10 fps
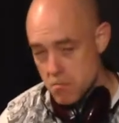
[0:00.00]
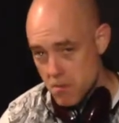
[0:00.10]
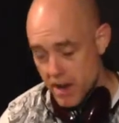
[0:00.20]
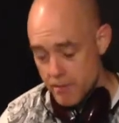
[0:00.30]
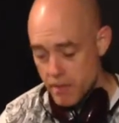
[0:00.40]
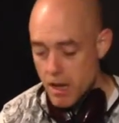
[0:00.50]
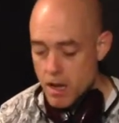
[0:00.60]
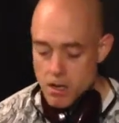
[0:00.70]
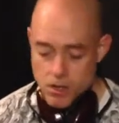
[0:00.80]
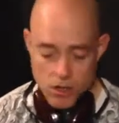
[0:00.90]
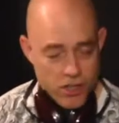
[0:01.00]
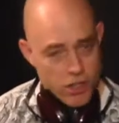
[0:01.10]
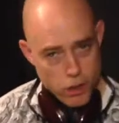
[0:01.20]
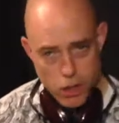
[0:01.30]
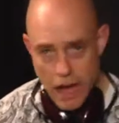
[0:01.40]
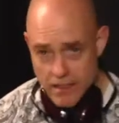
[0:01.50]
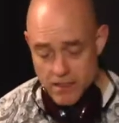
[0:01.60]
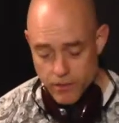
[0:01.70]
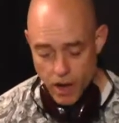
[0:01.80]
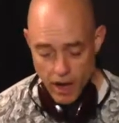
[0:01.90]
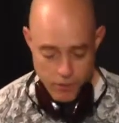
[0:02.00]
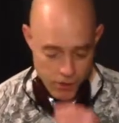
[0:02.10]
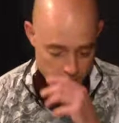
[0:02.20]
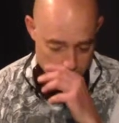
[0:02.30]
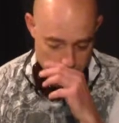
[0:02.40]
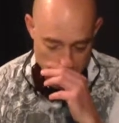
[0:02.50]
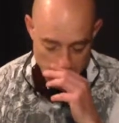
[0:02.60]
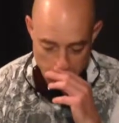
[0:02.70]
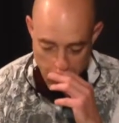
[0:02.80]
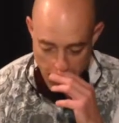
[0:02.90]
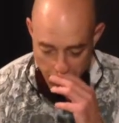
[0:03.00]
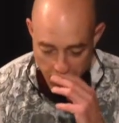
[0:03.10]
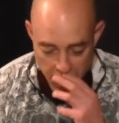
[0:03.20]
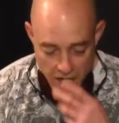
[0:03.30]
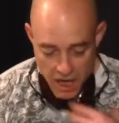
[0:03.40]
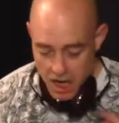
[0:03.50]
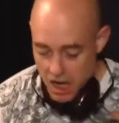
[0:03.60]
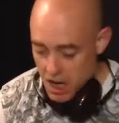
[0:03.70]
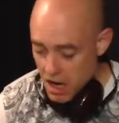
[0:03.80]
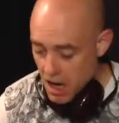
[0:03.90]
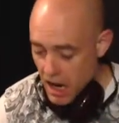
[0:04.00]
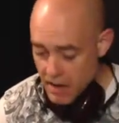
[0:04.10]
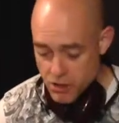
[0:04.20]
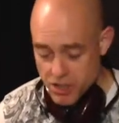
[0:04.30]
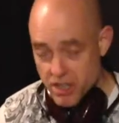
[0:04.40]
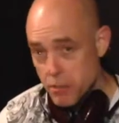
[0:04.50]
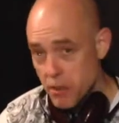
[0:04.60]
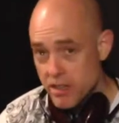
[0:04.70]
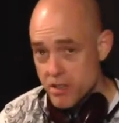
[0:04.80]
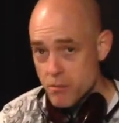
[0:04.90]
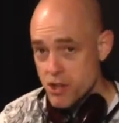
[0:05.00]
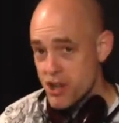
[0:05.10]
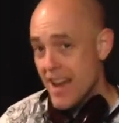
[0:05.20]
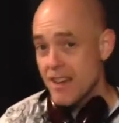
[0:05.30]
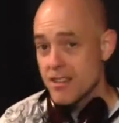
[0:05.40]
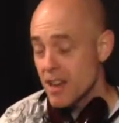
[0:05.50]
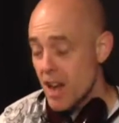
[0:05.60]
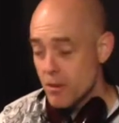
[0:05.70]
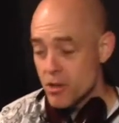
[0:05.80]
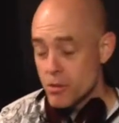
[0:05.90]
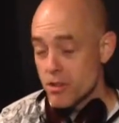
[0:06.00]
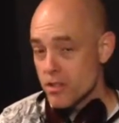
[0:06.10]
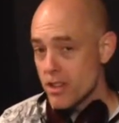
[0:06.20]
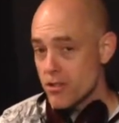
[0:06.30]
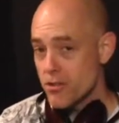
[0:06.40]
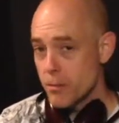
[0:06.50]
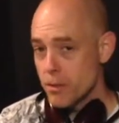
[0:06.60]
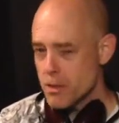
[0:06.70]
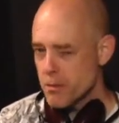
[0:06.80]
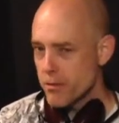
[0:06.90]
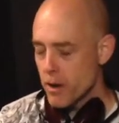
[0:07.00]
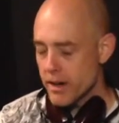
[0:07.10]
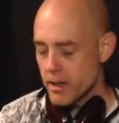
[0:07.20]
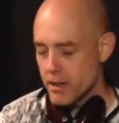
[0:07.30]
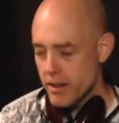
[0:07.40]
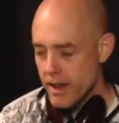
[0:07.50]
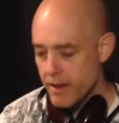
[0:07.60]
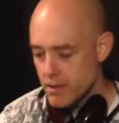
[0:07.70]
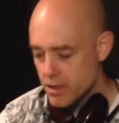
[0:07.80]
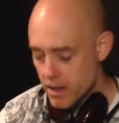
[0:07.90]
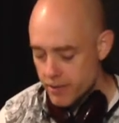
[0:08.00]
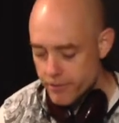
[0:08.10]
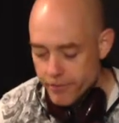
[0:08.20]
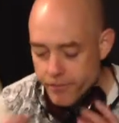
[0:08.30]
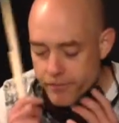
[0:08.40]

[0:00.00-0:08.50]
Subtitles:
Right? So just lots of options there. Now, I'm just going to play some jazz time and use this as triplets before I get into the heavy stuff.